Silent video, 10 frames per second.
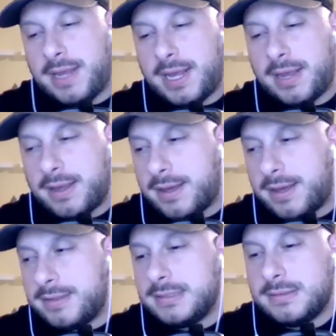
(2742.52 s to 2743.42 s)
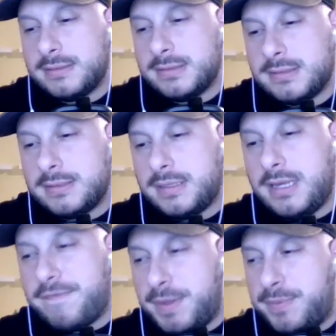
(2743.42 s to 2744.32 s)
and
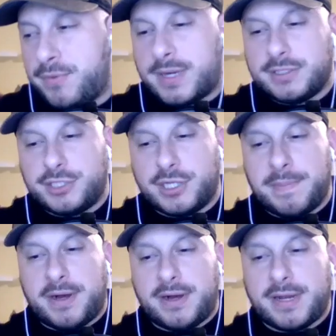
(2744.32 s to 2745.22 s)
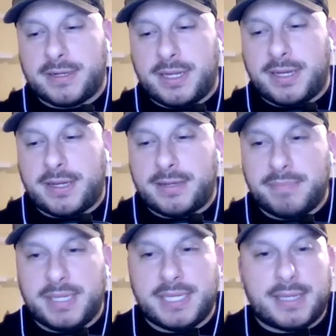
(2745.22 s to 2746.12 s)
if people want to jump on and
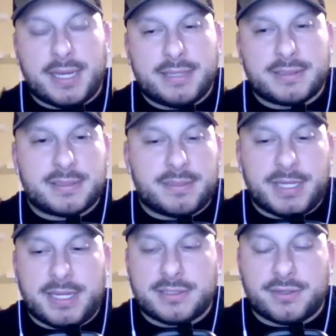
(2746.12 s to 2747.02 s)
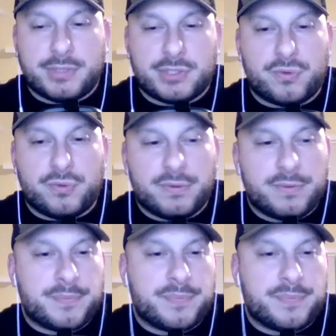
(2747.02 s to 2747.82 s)
be guests. I mean, that's always cool.